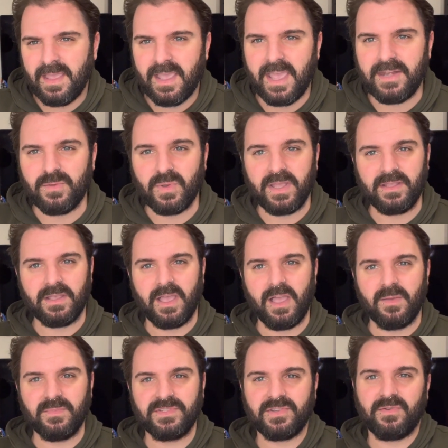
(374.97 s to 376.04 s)
Anyway,
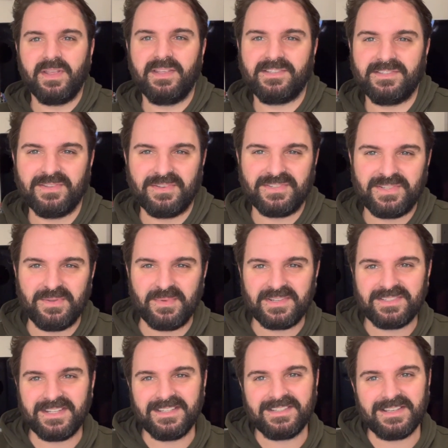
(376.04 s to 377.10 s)
sorry, it's not too much
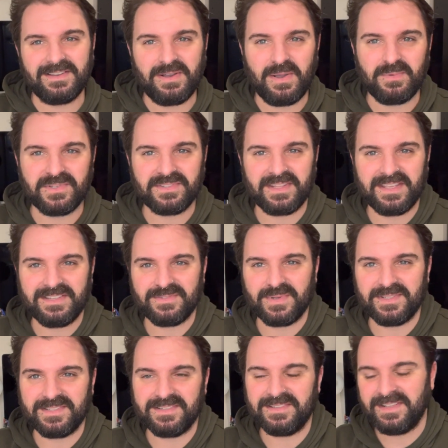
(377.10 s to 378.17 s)
detail. I wasn't that
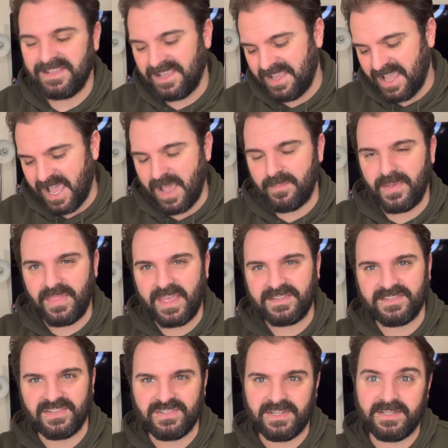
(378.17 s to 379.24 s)
interested. But that's
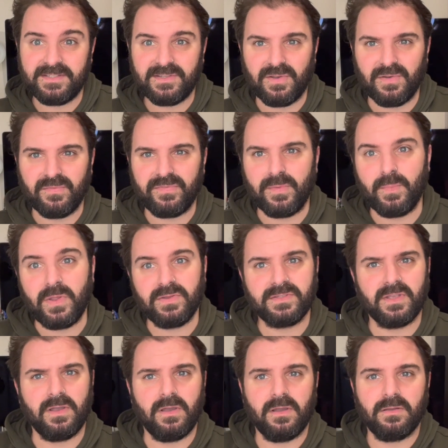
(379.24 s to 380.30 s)
the gist of the
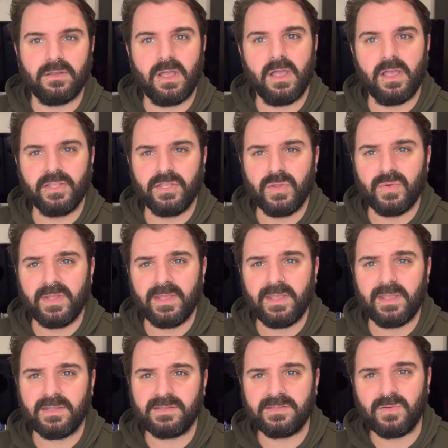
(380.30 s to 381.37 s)
Mozart unit.
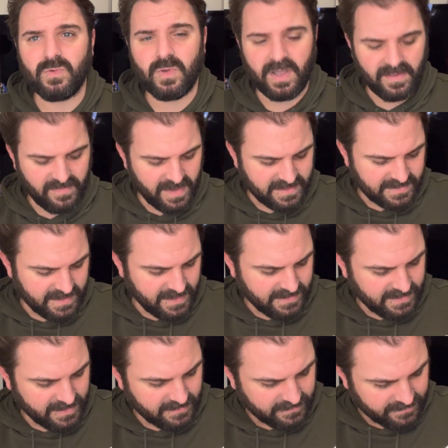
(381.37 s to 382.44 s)
It's still quite
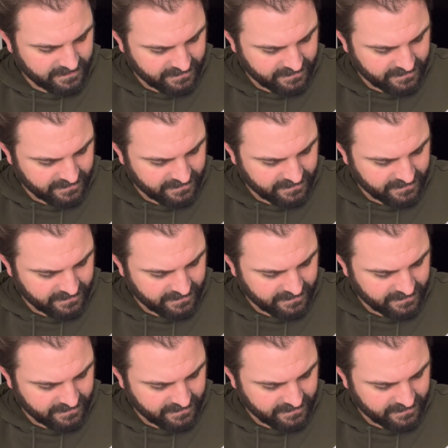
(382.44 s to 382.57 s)
fascinating.